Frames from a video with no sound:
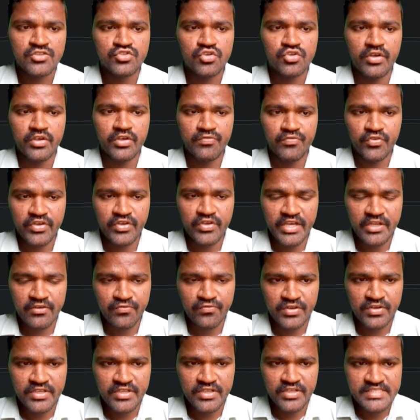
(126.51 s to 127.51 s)
So if you
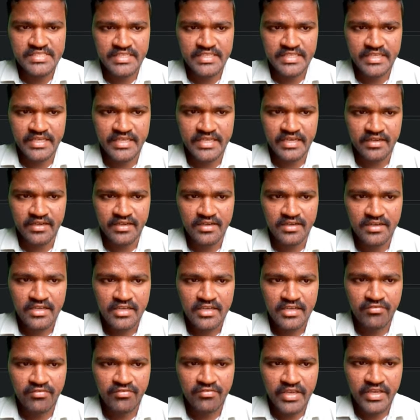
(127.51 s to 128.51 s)
carefully see here,
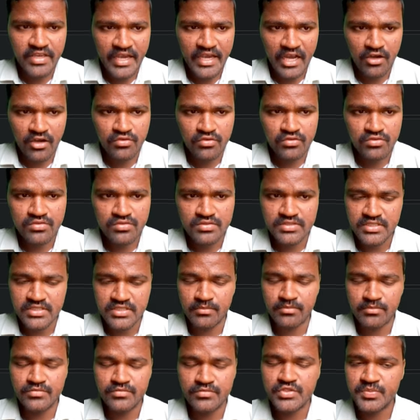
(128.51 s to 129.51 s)
we have
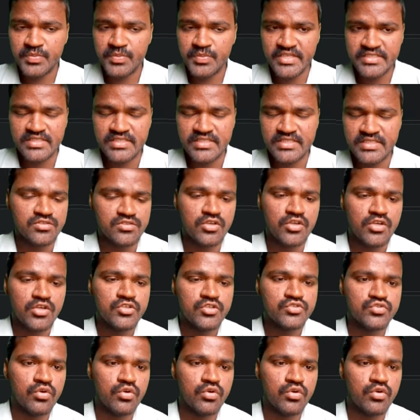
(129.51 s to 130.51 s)
some spaces.
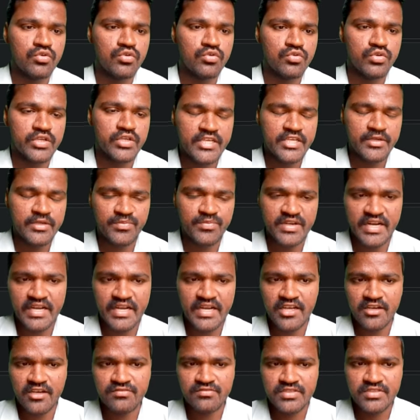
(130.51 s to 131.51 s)
So to keep
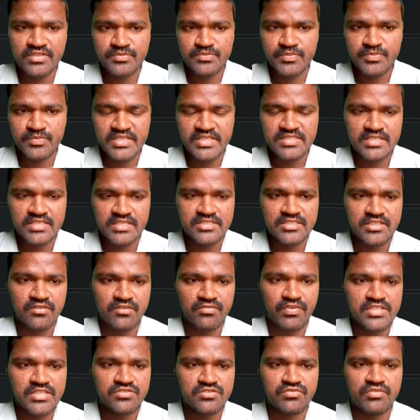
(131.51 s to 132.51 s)
track of these spaces,
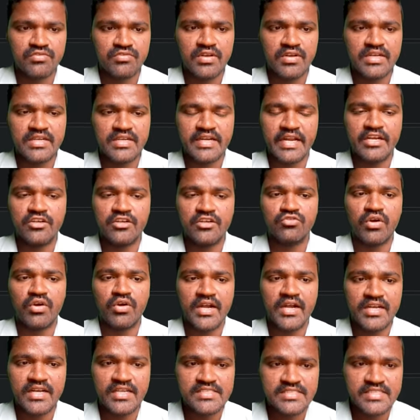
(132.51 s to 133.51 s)
first we will try to
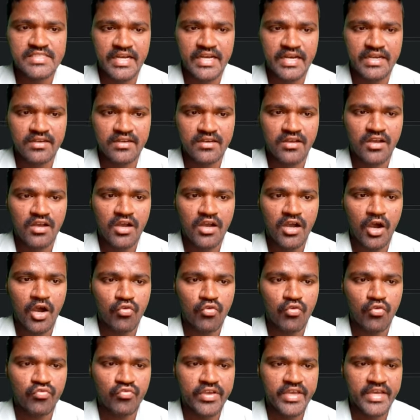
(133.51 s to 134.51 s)
understand
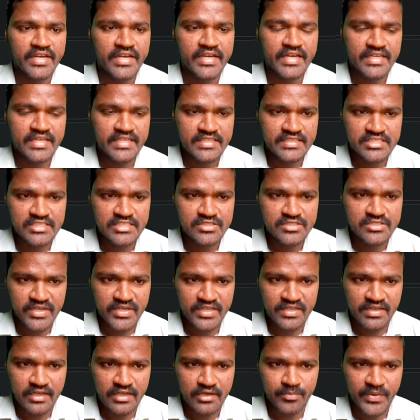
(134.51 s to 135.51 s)
how we are getting this
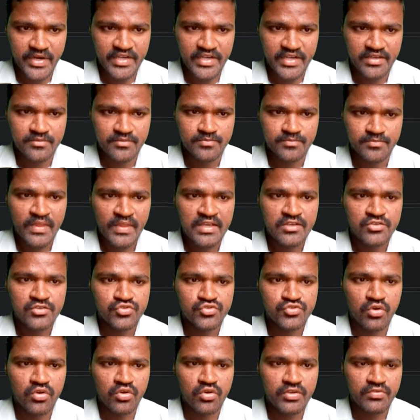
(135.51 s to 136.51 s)
particular pattern.
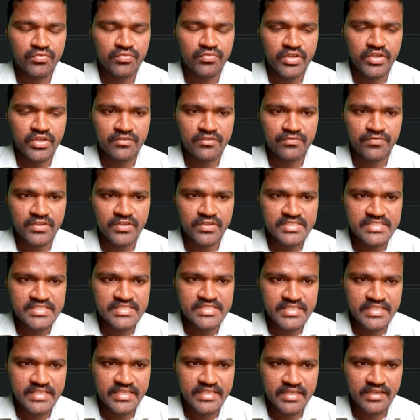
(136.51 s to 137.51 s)
So if you carefully
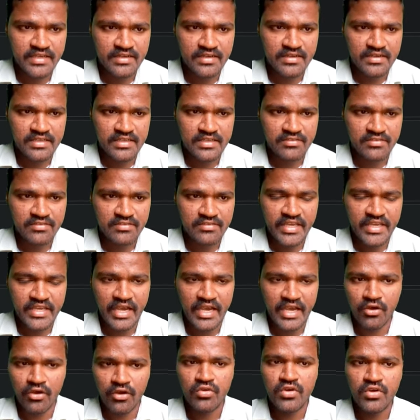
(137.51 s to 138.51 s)
see here, we
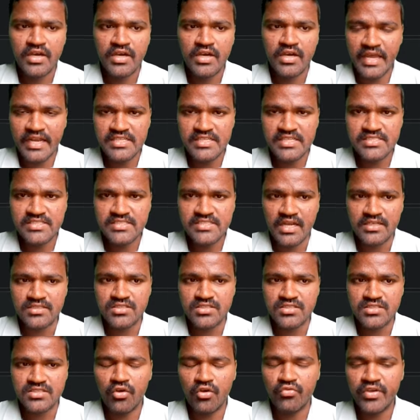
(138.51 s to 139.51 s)
have 9
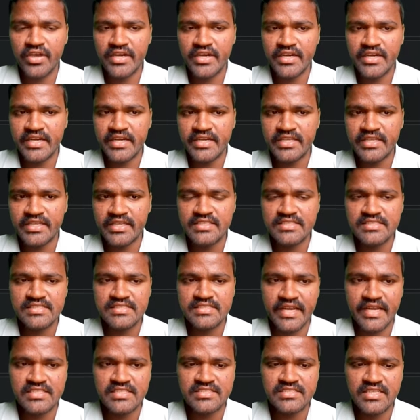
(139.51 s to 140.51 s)
stars. How we are getting
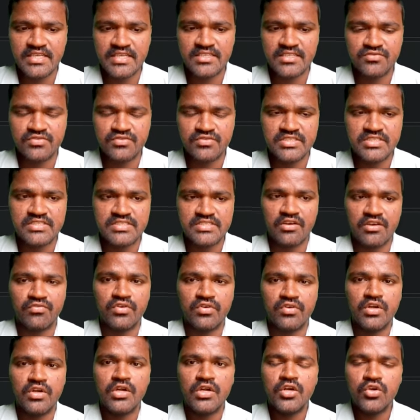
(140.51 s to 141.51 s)
these 9 stars, which is
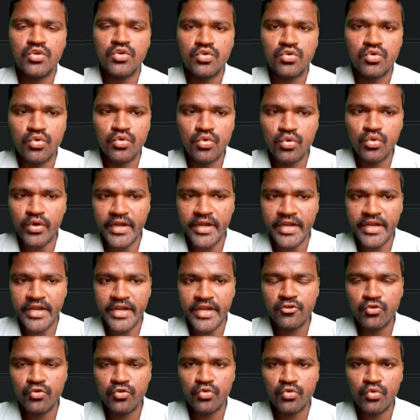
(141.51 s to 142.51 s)
of 2
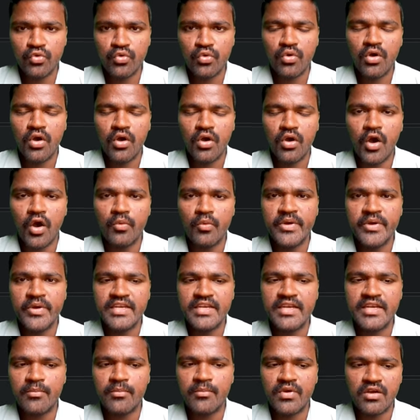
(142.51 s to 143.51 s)
into how
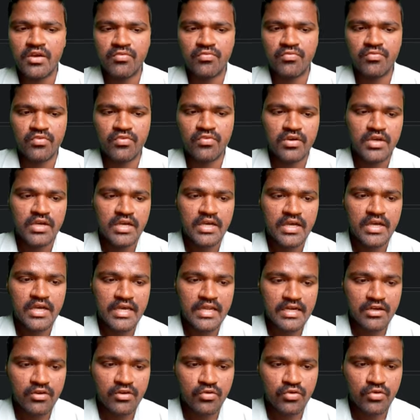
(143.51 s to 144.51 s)
many number of
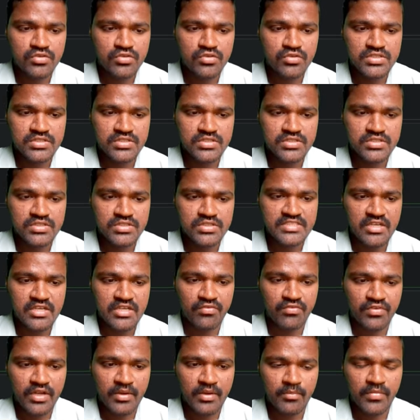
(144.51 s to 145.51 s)
rows with
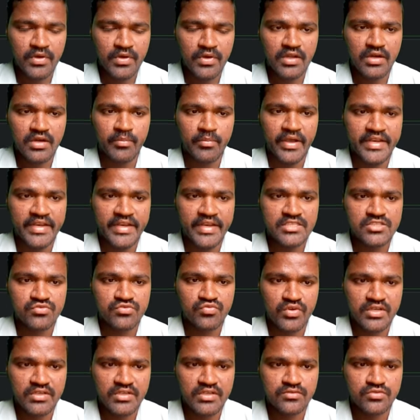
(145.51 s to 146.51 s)
of number
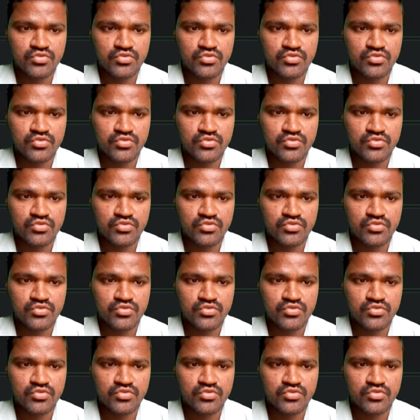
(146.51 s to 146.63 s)
minus 1.